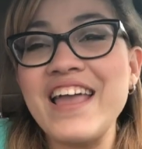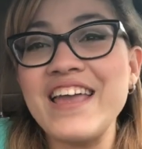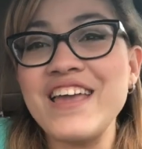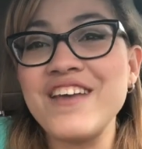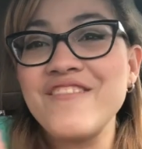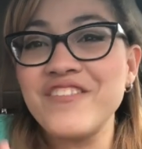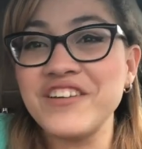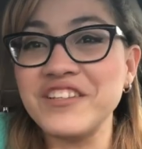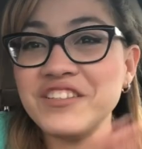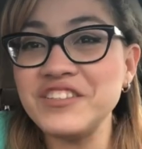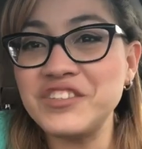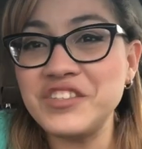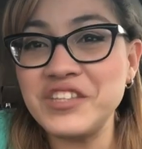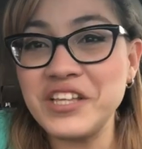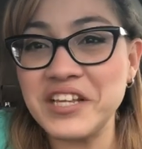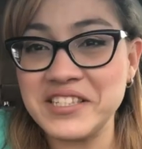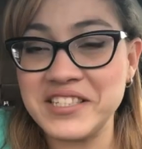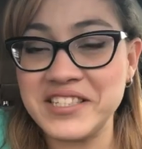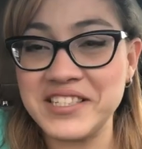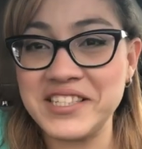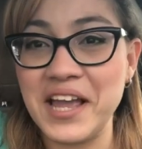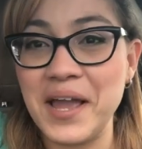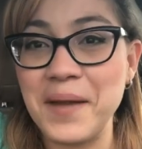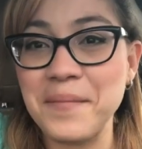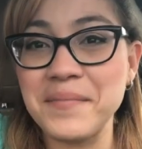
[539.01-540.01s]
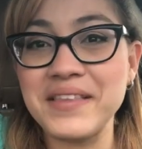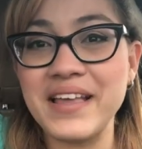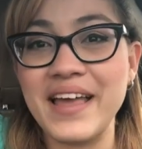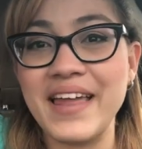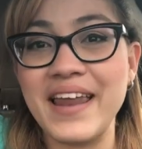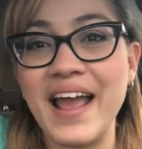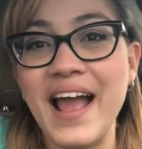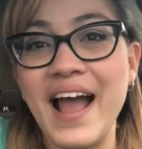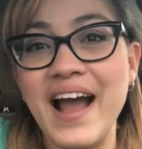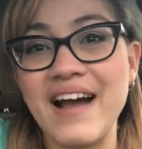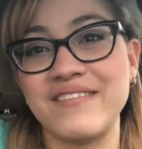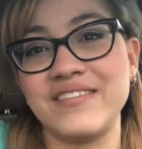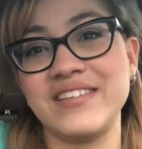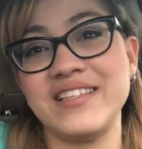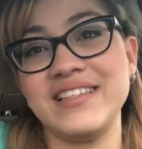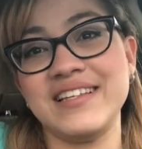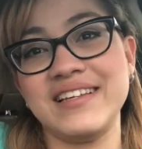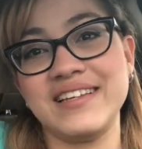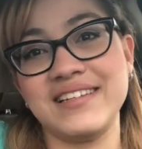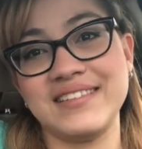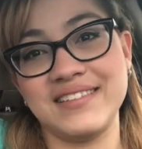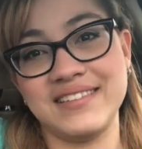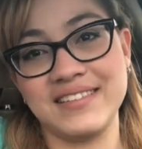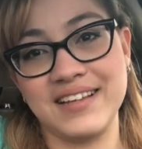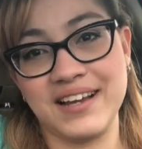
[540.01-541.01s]
Even the same that I have in
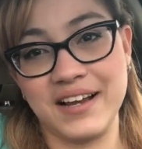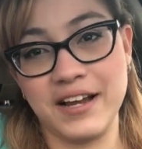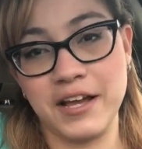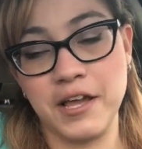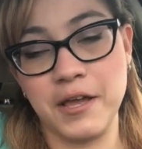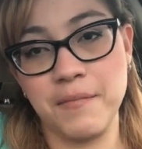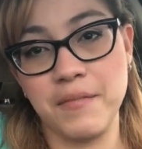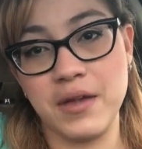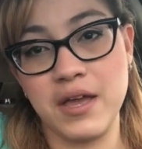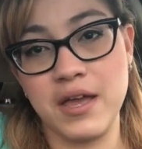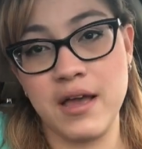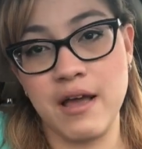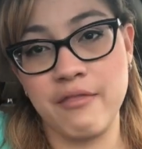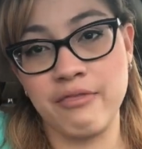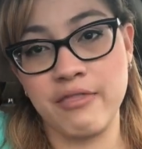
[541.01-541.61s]
that time,